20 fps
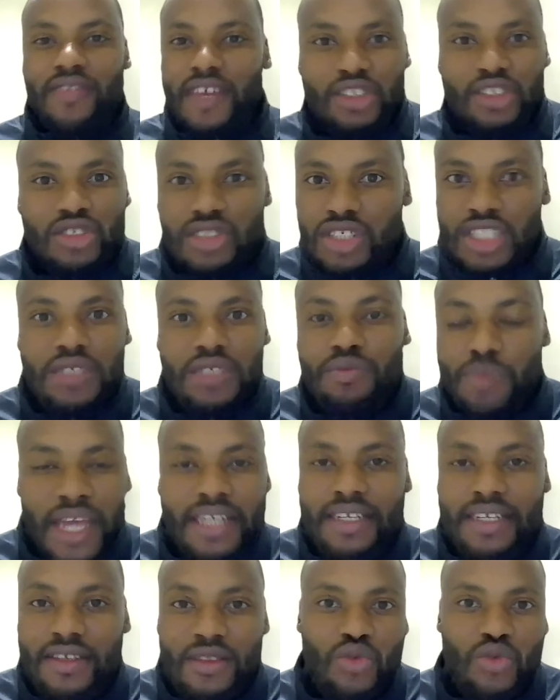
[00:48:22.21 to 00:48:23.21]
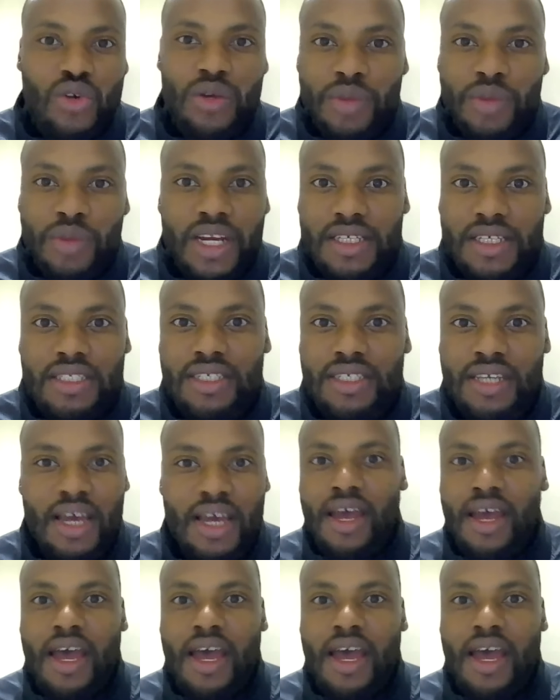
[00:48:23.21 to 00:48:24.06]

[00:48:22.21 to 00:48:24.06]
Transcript: That you just made in three minutes.